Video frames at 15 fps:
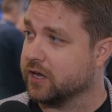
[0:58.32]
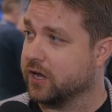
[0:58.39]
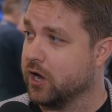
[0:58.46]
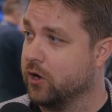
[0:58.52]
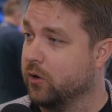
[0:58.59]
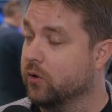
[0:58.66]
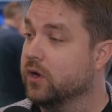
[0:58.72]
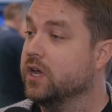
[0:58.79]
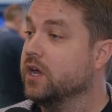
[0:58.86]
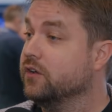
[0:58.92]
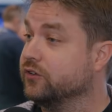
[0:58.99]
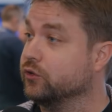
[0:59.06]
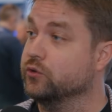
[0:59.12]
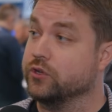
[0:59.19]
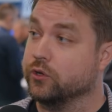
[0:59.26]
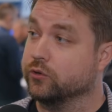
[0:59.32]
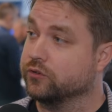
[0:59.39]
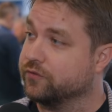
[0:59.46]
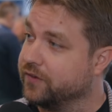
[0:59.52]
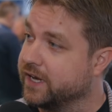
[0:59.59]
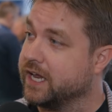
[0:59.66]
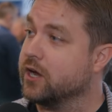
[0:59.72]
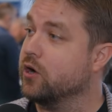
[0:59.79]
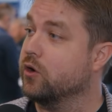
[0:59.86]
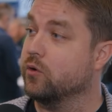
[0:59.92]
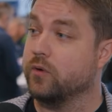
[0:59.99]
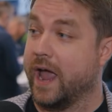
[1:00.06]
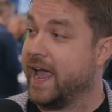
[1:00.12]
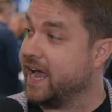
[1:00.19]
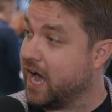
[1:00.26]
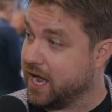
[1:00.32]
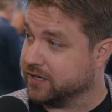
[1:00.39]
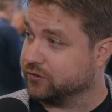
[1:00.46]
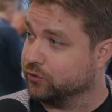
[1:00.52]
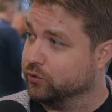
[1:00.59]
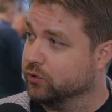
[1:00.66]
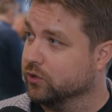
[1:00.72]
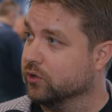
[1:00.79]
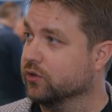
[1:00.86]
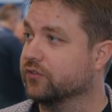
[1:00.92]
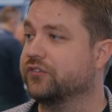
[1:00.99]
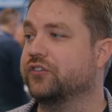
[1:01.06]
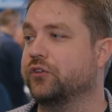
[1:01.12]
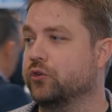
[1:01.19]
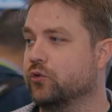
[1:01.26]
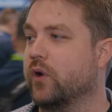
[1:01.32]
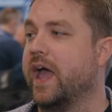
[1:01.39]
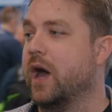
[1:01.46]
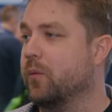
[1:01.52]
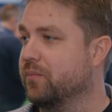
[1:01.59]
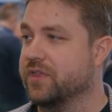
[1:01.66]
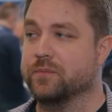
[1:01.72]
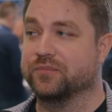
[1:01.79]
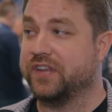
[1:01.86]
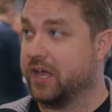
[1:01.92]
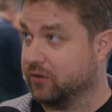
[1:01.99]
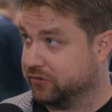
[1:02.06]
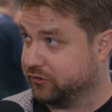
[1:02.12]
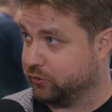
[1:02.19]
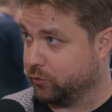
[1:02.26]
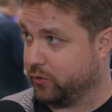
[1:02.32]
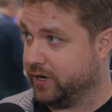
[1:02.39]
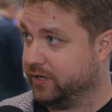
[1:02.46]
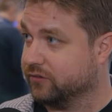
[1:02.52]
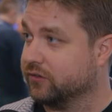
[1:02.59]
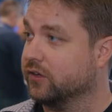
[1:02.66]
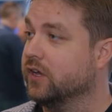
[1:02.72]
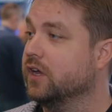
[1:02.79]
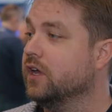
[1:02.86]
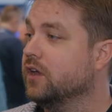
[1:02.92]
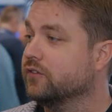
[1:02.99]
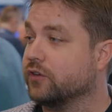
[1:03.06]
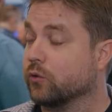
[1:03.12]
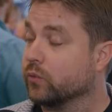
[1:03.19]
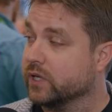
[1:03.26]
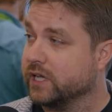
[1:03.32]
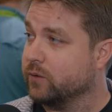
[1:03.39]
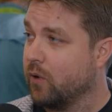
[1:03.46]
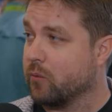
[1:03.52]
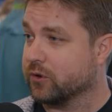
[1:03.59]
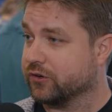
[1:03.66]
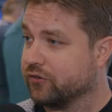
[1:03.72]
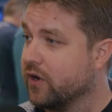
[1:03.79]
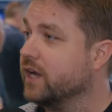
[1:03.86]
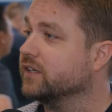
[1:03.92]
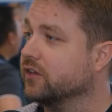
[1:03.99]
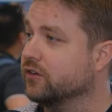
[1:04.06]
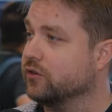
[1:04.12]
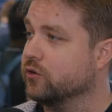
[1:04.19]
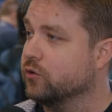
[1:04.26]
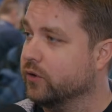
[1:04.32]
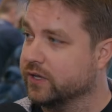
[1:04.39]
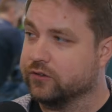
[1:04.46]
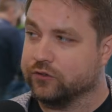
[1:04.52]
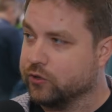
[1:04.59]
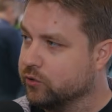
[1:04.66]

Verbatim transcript: can go to use video AI tools to help them tell stories. So really what we're trying to do is